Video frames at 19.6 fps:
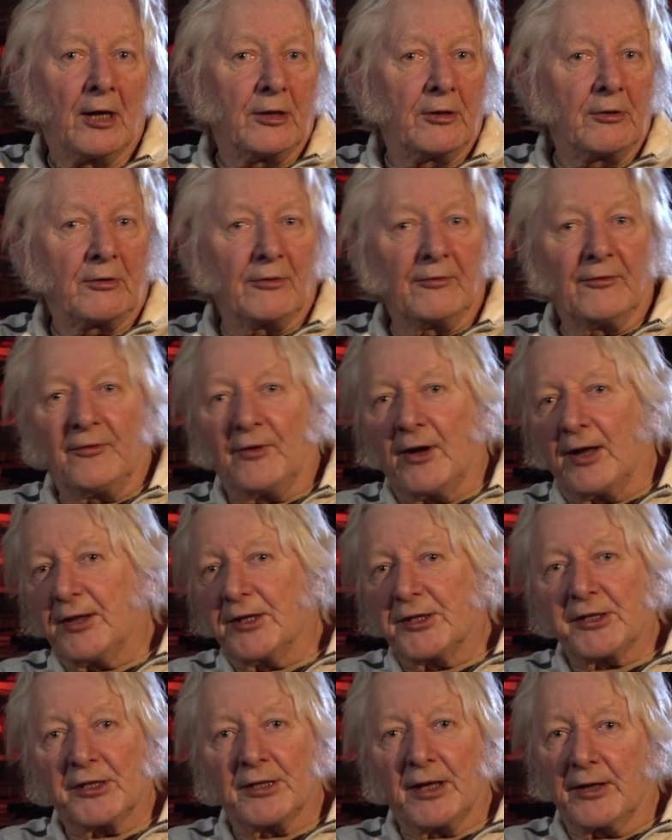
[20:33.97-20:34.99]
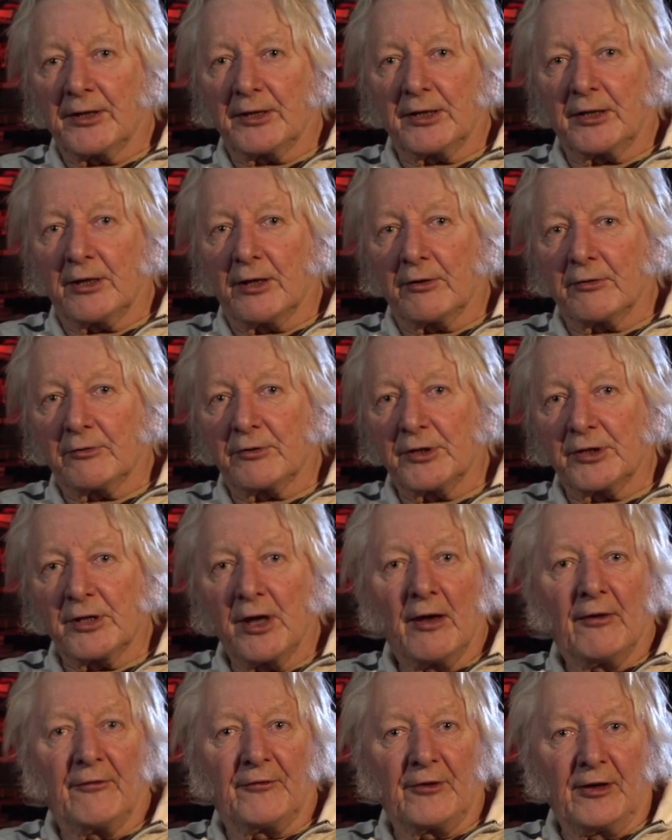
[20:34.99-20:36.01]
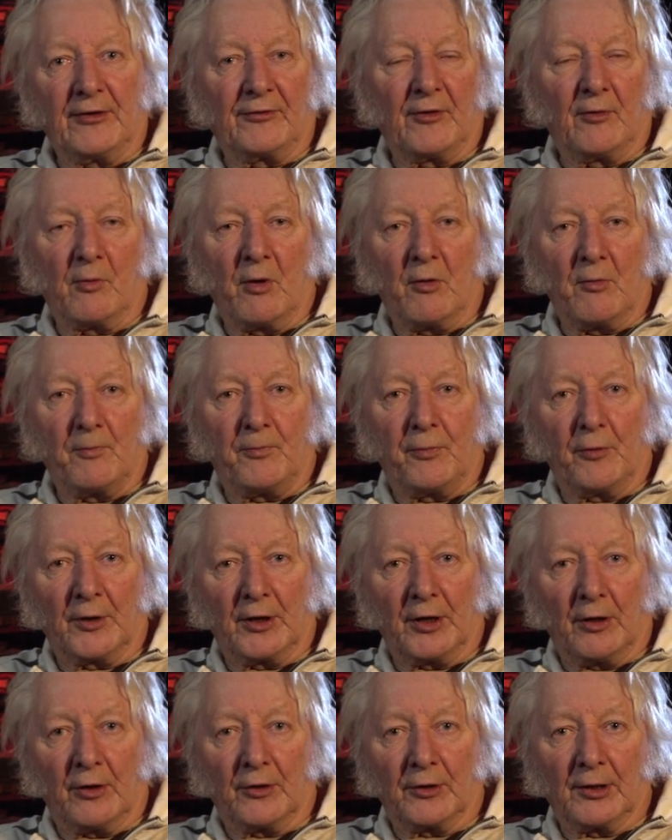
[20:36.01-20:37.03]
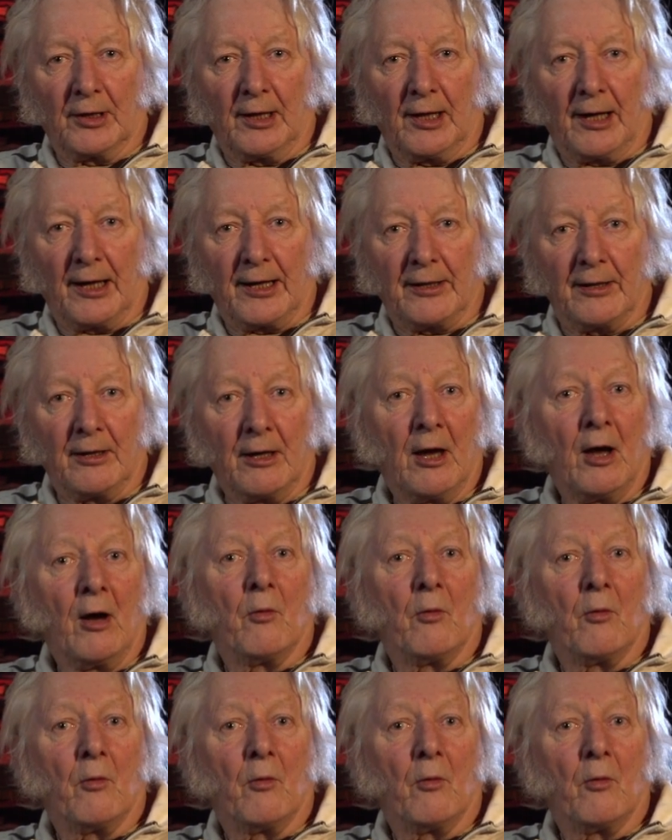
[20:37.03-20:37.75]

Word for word: You can find this in other countries. FIFA won't put it online.